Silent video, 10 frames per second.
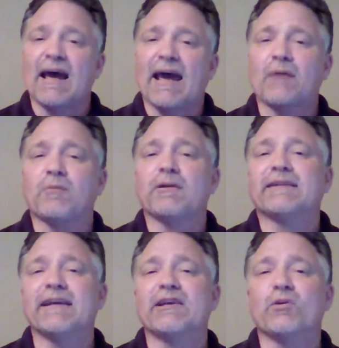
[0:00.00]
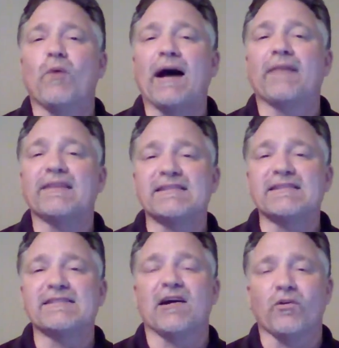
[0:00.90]
And I want to tell you why this
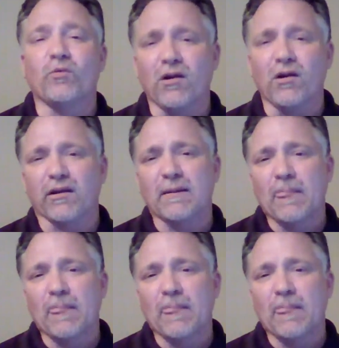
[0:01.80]
is not going to work."